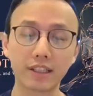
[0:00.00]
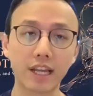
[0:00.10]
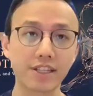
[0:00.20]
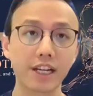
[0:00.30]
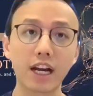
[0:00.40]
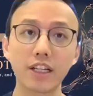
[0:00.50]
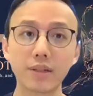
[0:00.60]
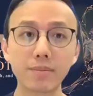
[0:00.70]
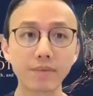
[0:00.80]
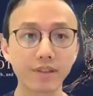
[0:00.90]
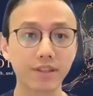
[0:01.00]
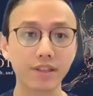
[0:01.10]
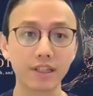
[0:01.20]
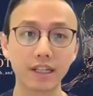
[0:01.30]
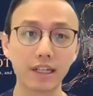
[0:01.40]
testing
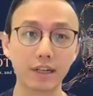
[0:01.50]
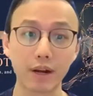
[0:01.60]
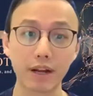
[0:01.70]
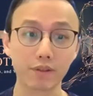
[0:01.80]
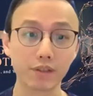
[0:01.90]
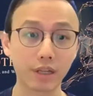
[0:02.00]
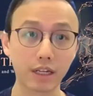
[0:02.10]
items around